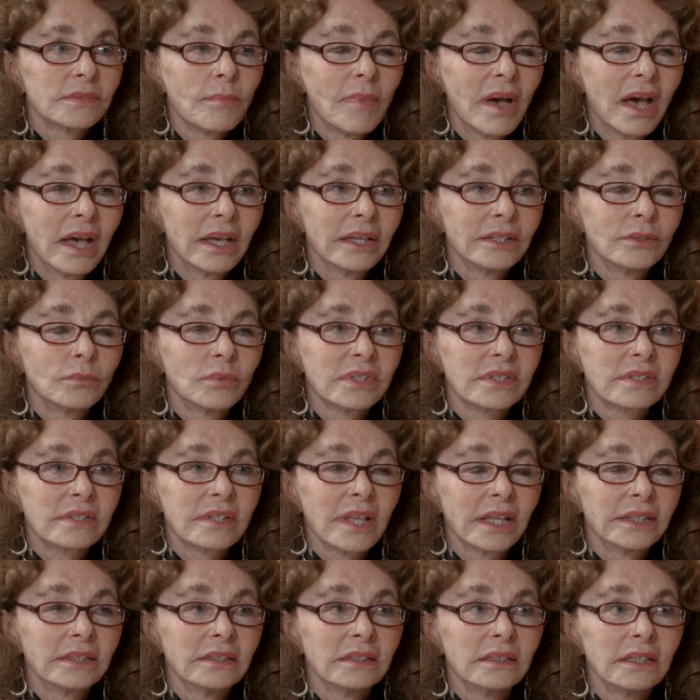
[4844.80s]
mind was
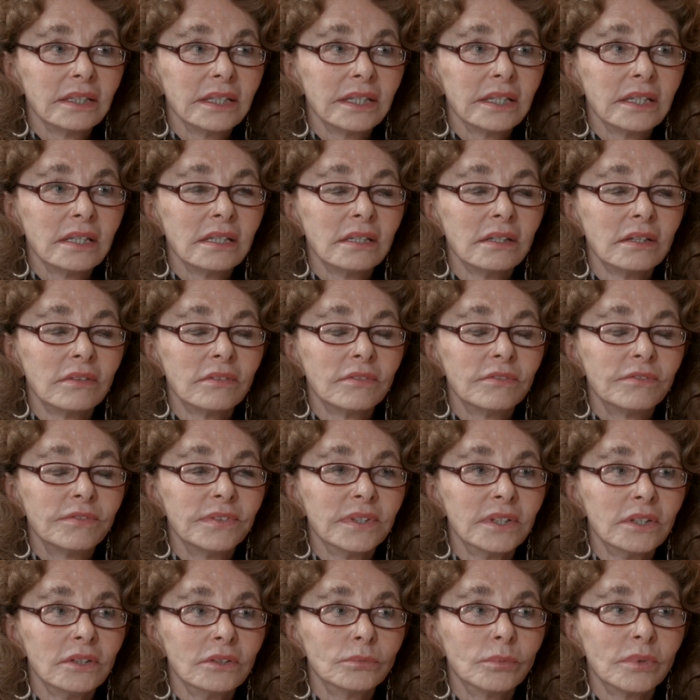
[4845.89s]
suddenly
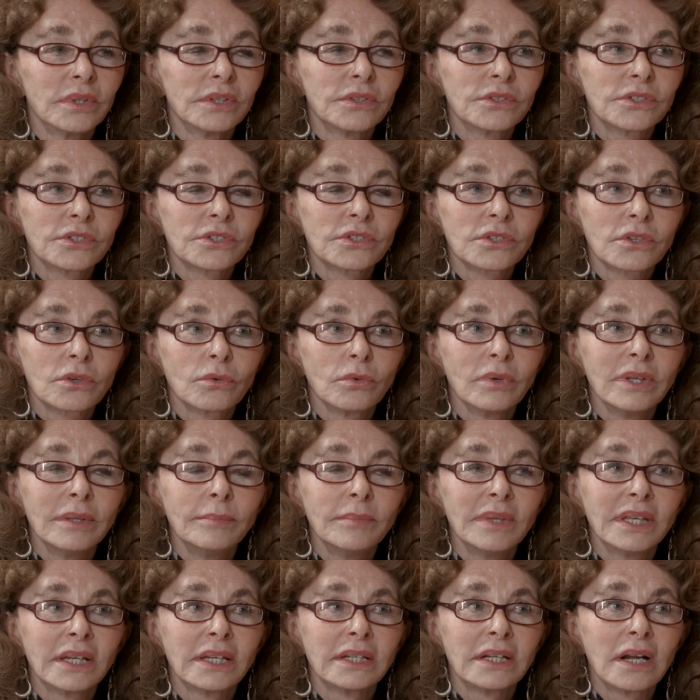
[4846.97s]
filled with
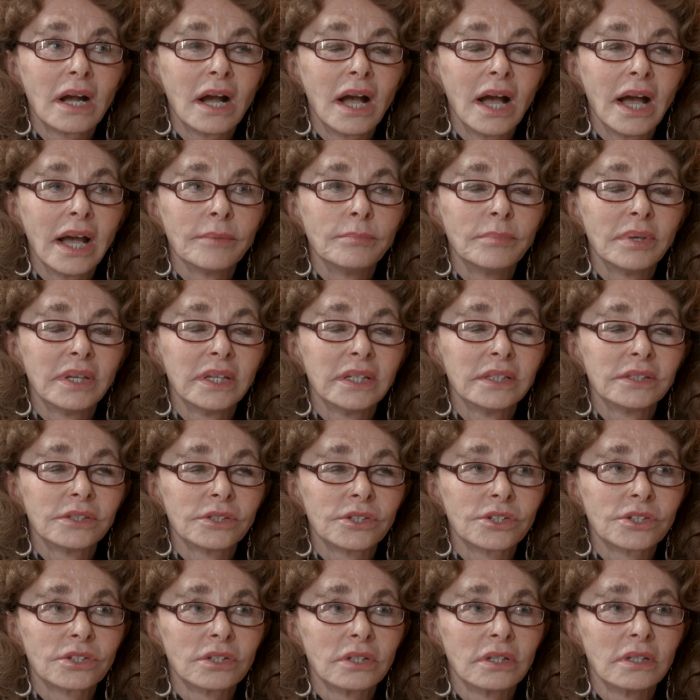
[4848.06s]
screaming at a high
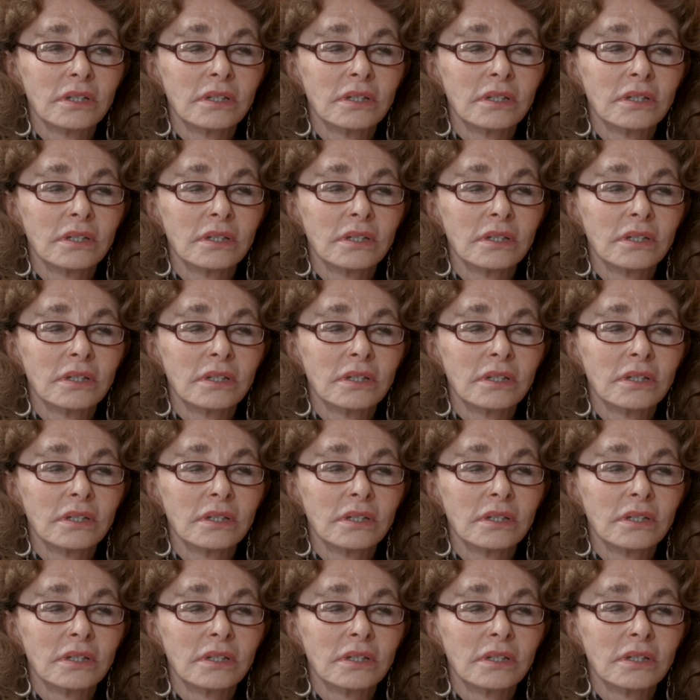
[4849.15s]
pitch,